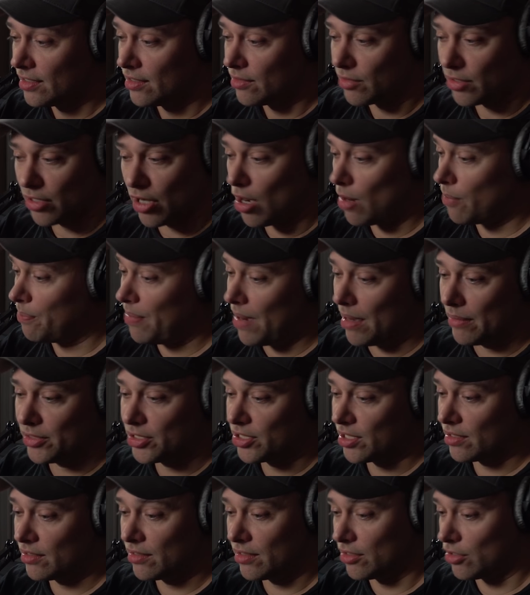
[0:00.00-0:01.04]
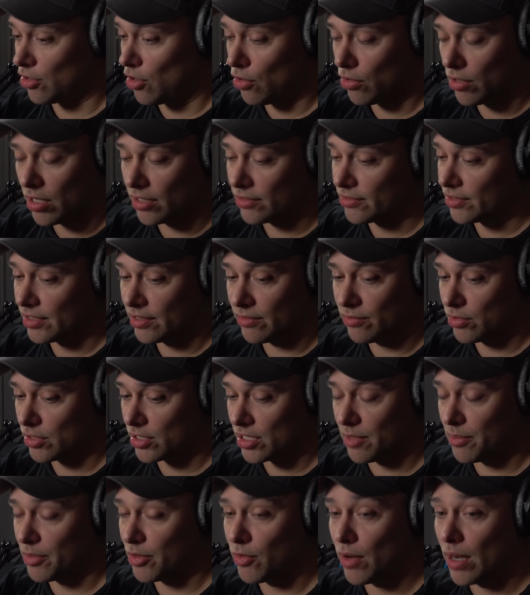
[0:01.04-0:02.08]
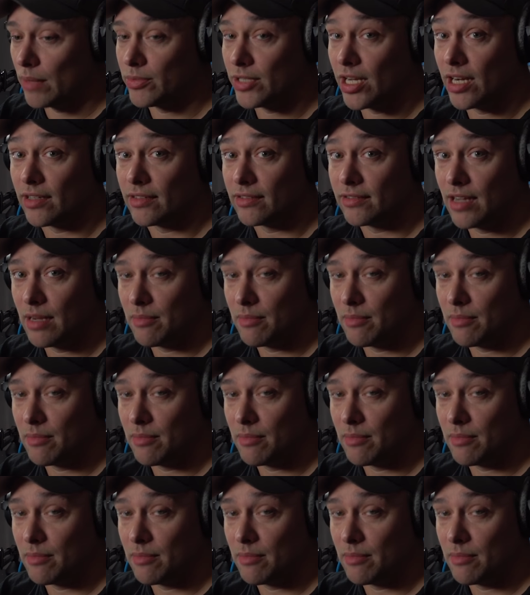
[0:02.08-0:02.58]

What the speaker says: We're going to all bomb each other. The whole country was going to be wiped out.